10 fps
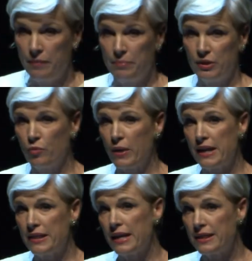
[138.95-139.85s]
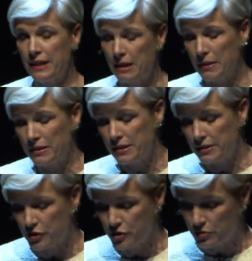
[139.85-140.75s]
But the way they think about these
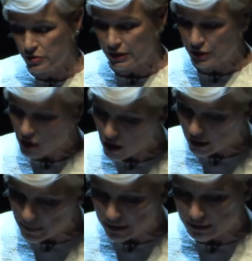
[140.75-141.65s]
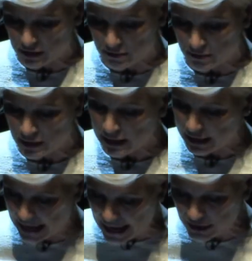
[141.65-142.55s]
issues and talk about them
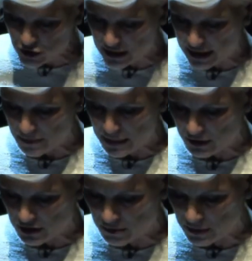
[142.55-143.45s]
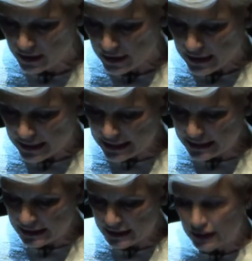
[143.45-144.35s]
and agitate about them,
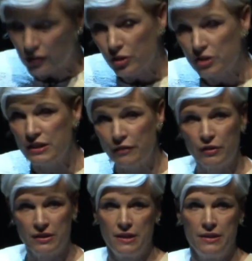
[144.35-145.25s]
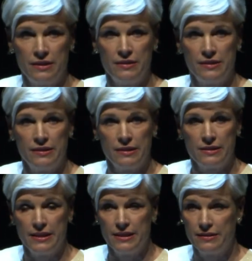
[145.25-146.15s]
it looks different than it did in the
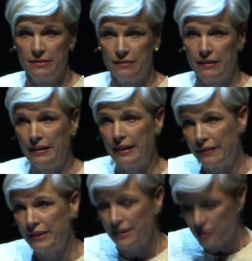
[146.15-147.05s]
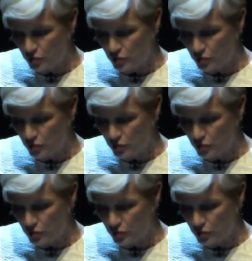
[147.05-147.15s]
60s. And that's